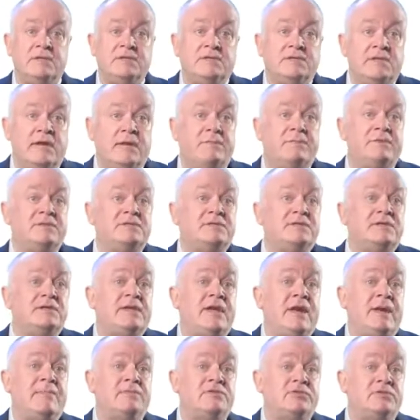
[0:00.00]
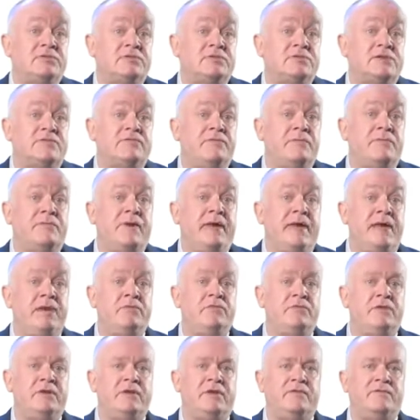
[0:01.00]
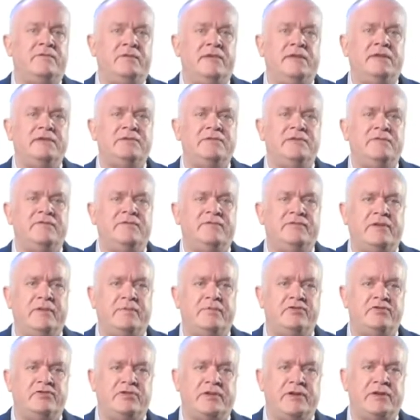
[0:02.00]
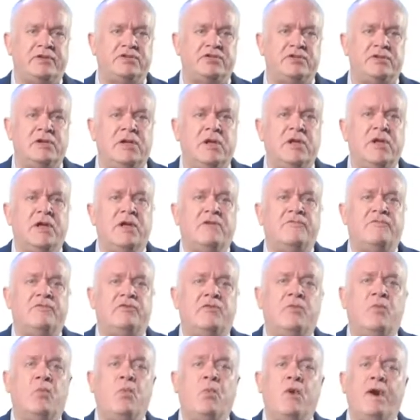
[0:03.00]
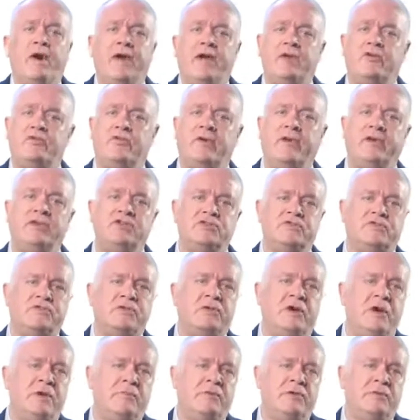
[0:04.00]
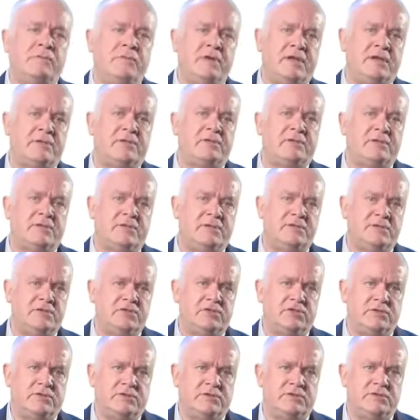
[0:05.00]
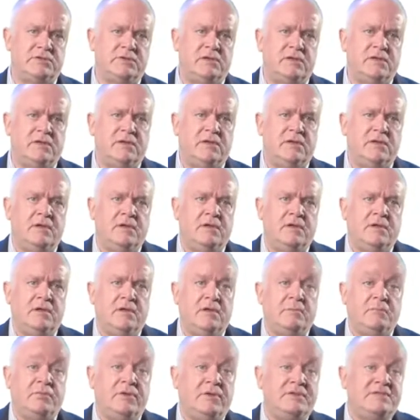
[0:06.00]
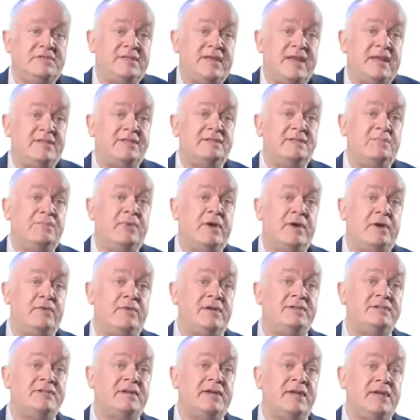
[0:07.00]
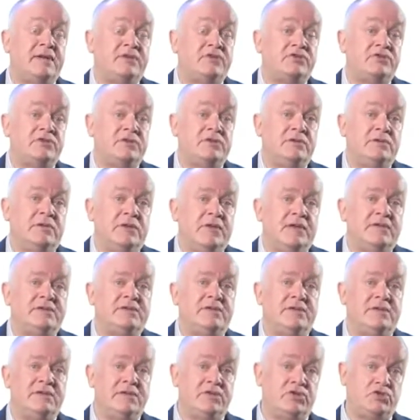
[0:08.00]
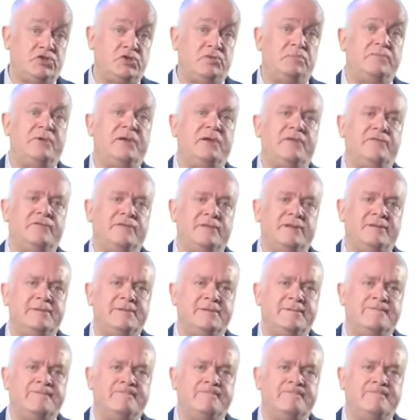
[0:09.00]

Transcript: Tablets and capsules offer pain relief and anti-inflammatory action for a wide range of common medical conditions. Plus, the antipyretic action is an additional benefit.